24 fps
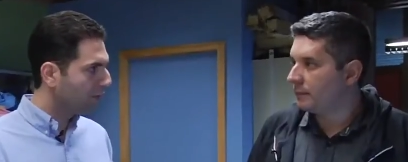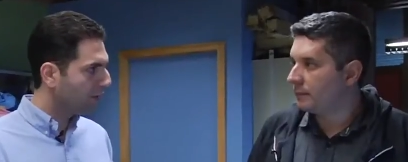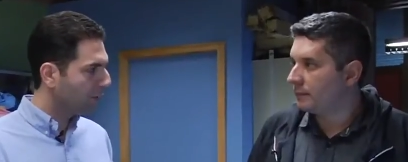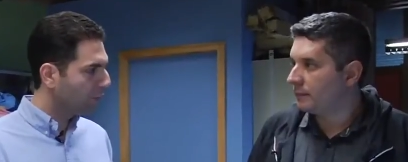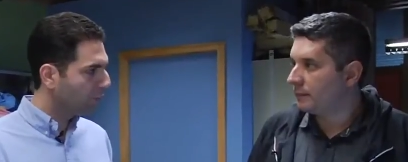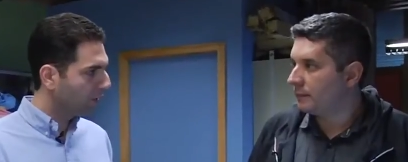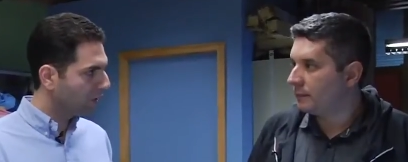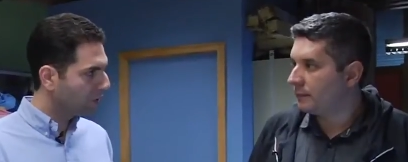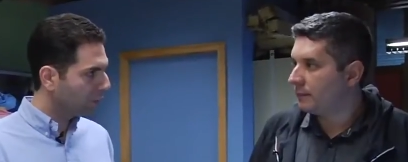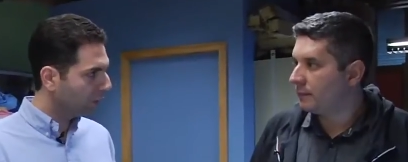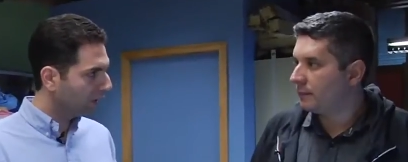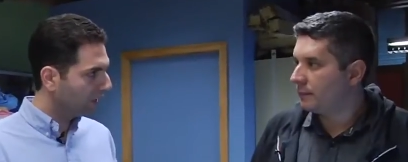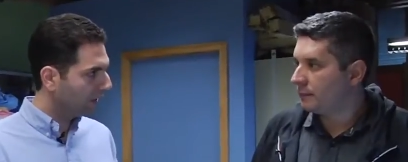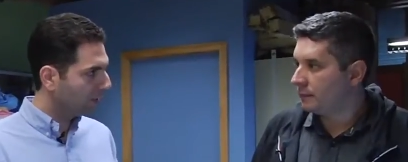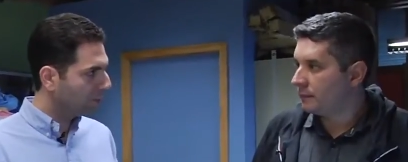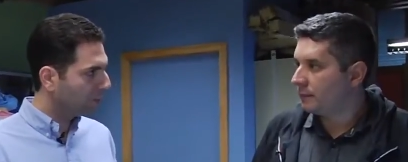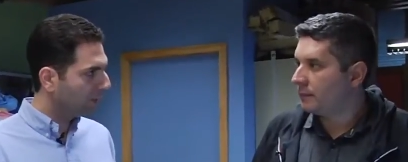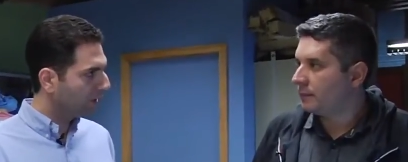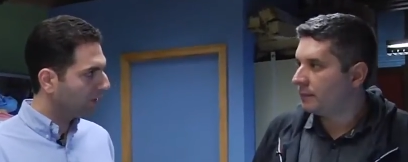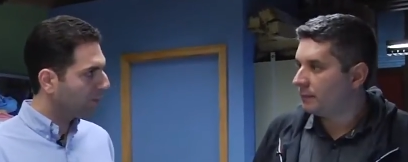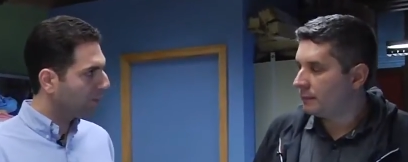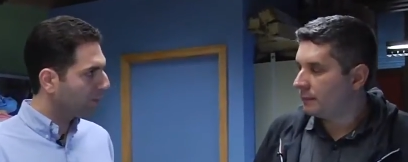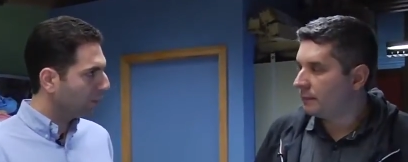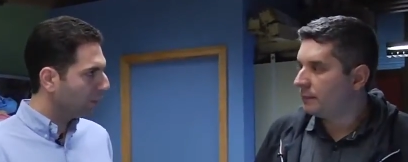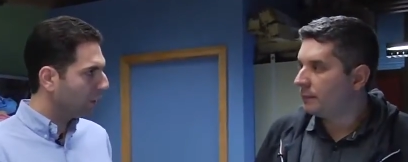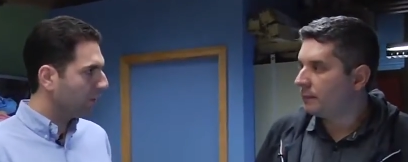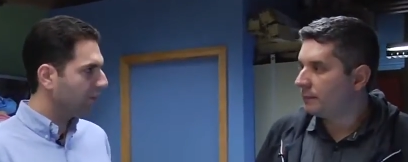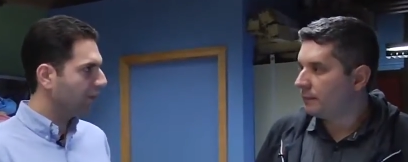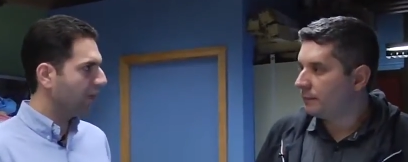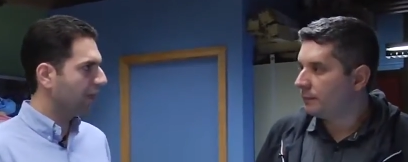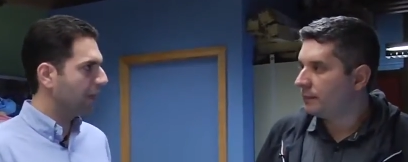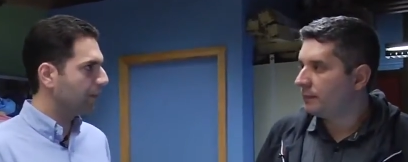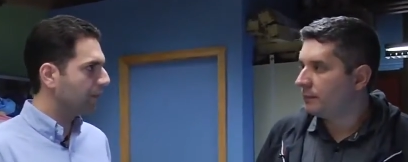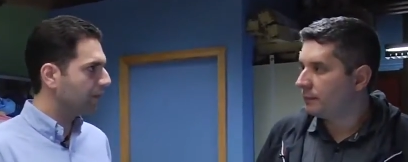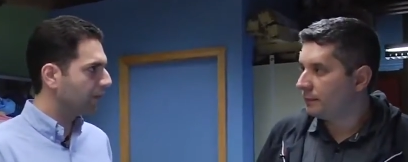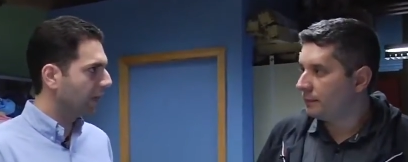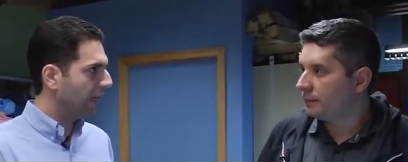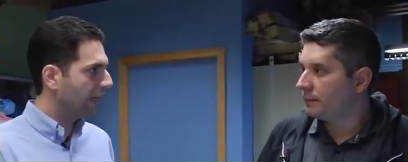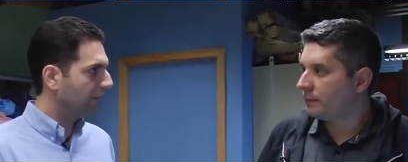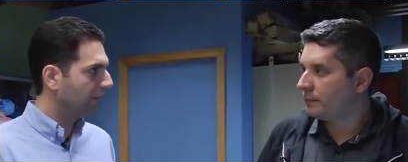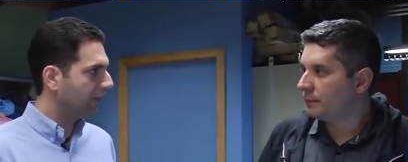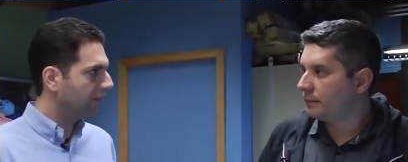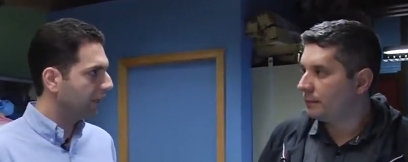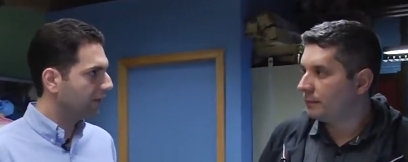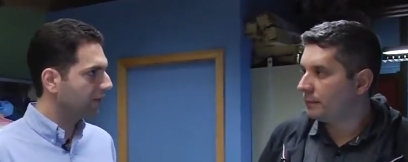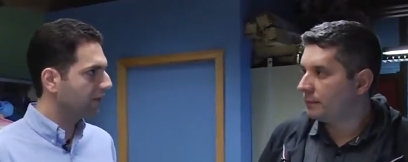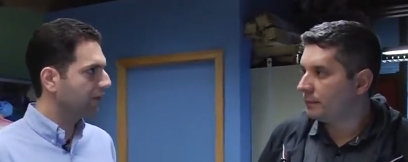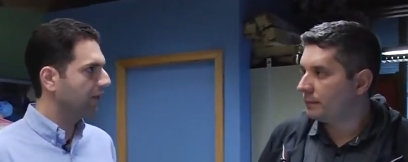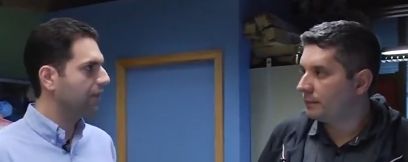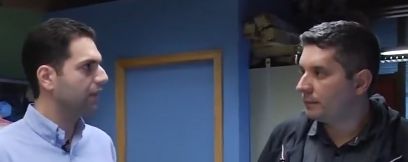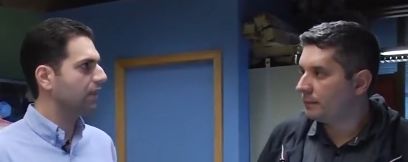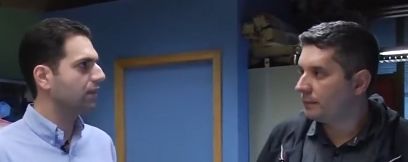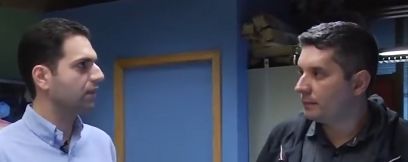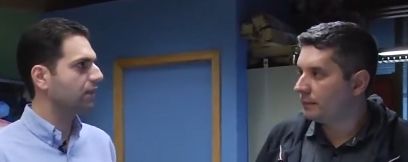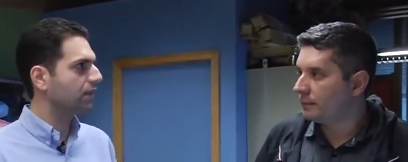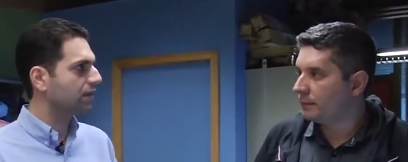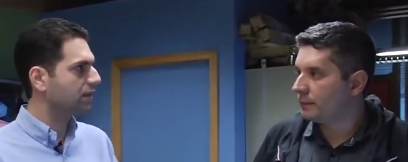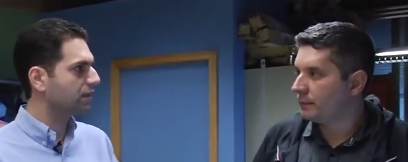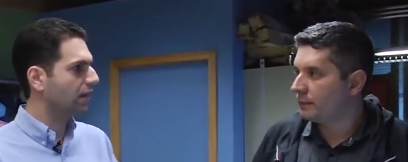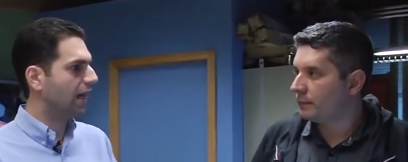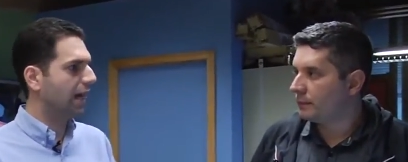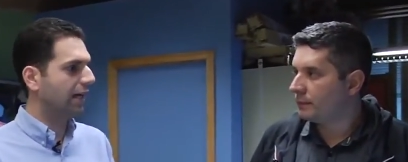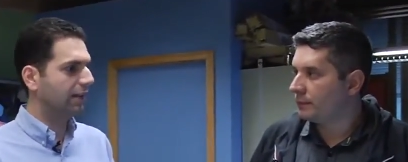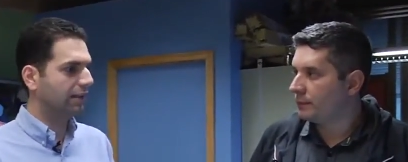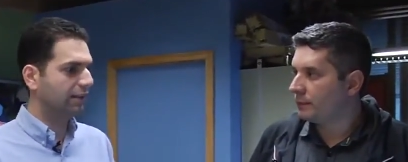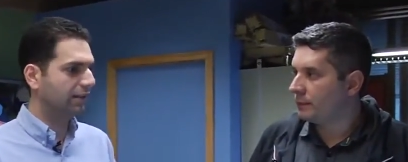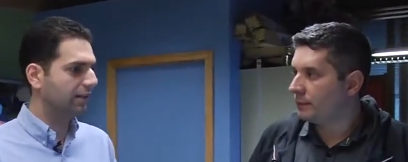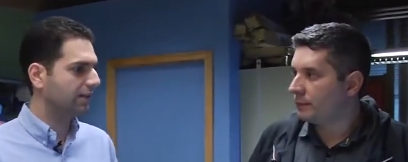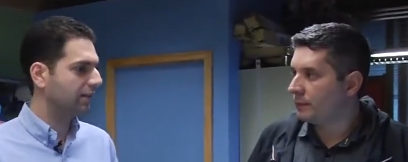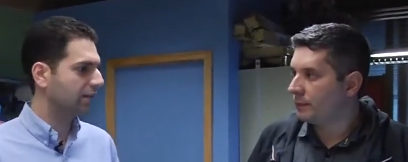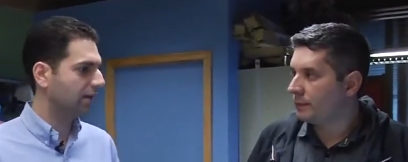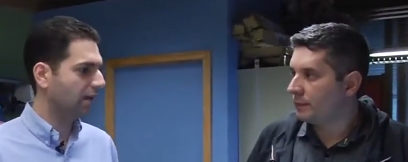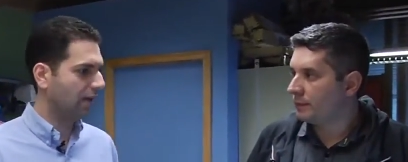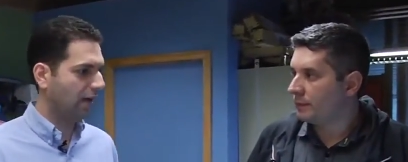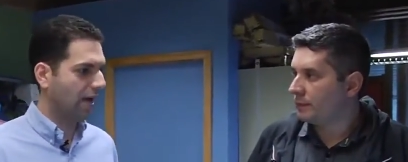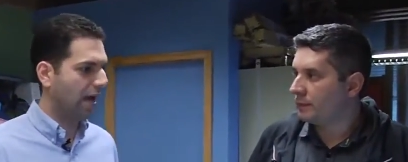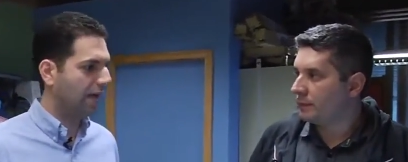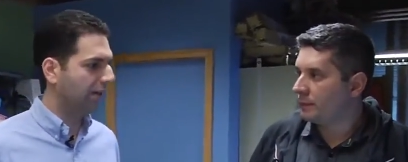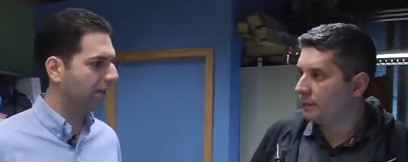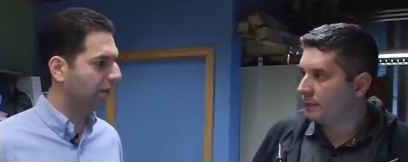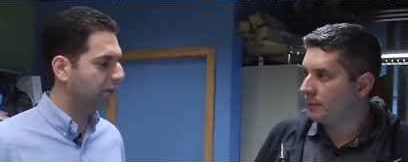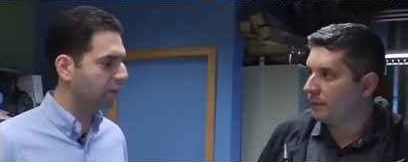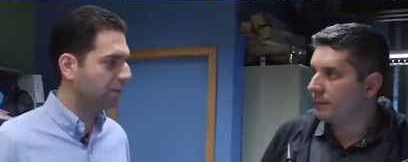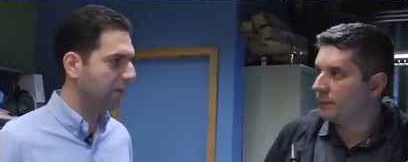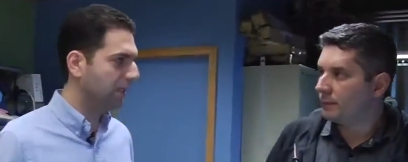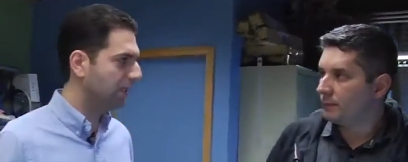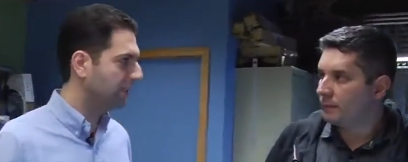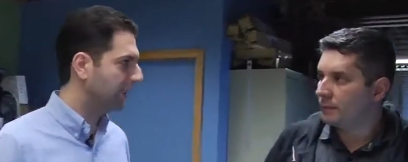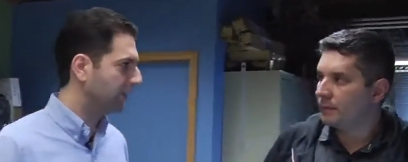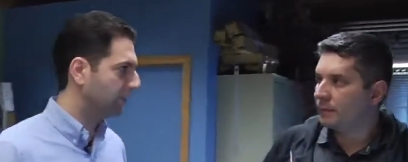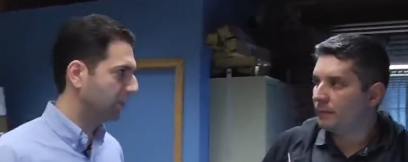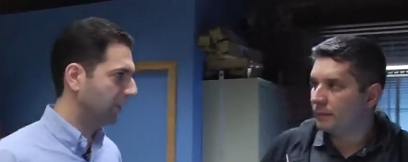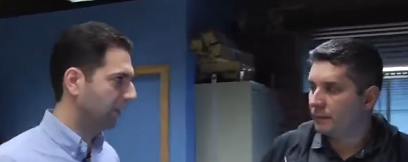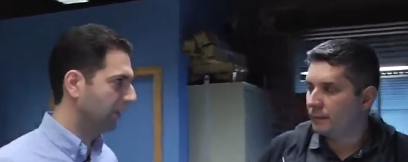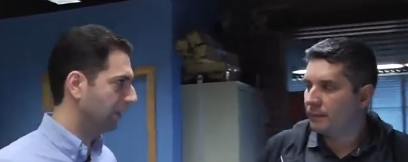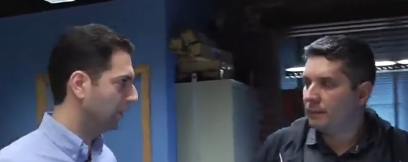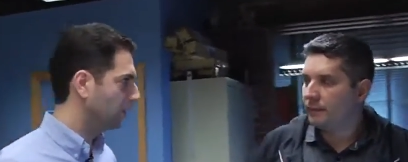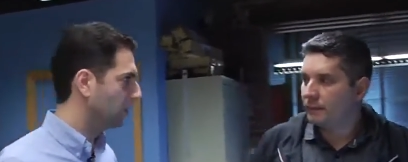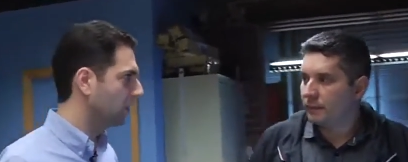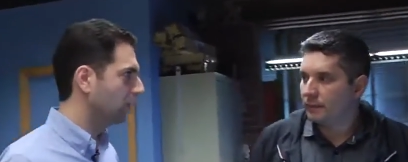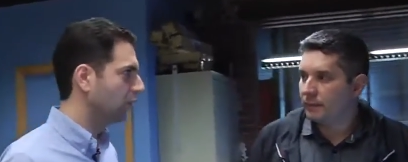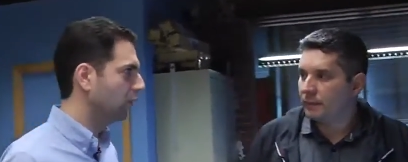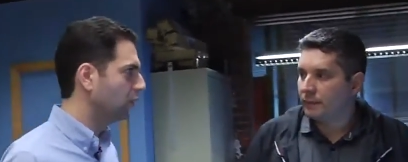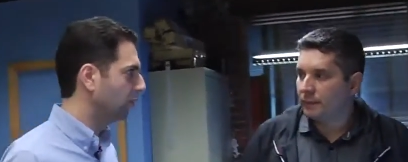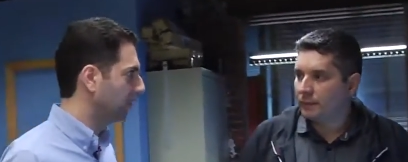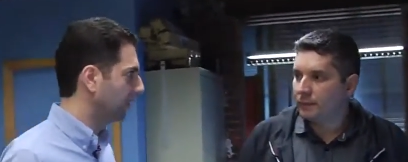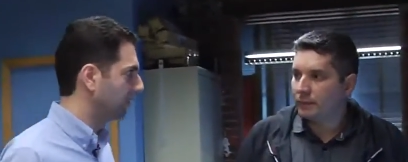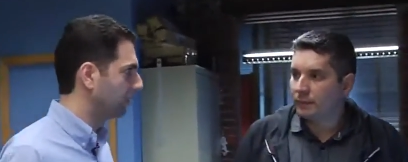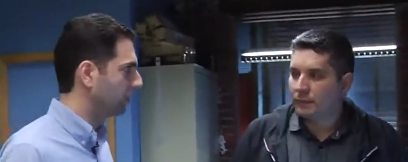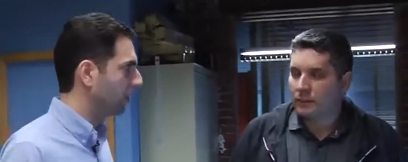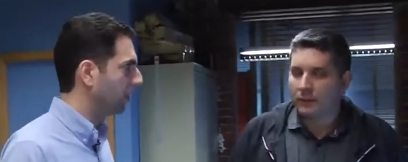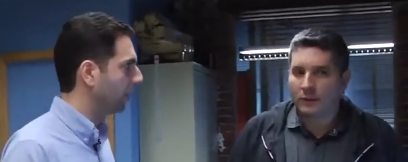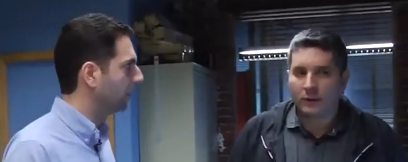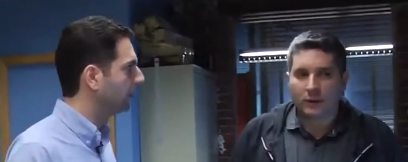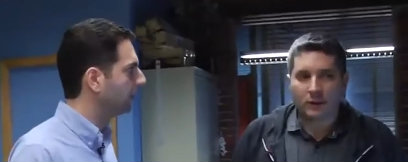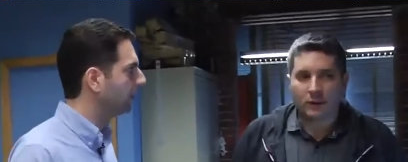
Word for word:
Speaker 1: from which we can build prototypes and test things at, at a speed that we couldn't do before.